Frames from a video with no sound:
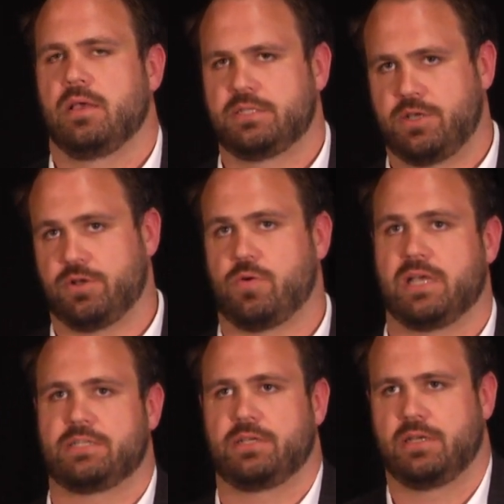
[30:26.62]
It's a good
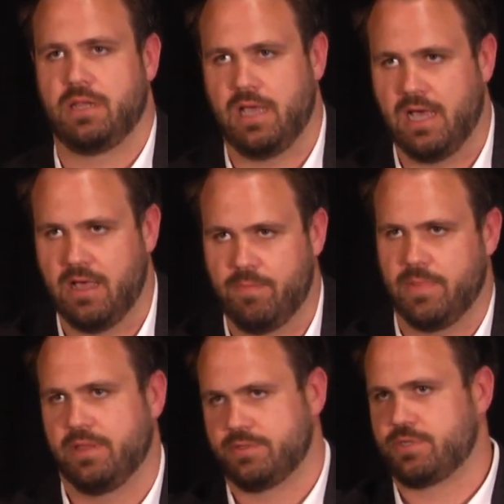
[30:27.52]
question.
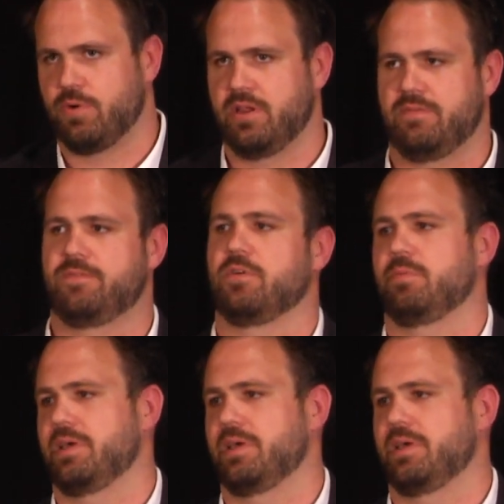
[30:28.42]
It's 20 to 40,